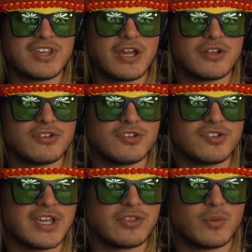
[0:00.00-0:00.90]

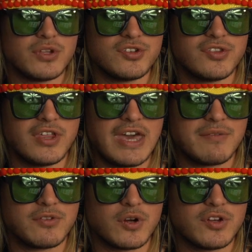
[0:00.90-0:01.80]
characters, like the ones, the
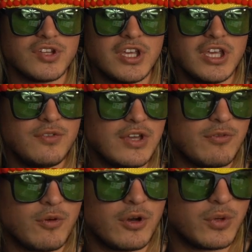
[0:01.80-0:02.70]
avatars. If you
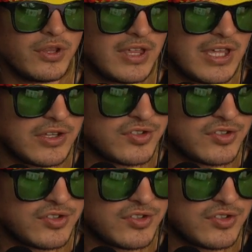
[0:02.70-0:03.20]
have one with a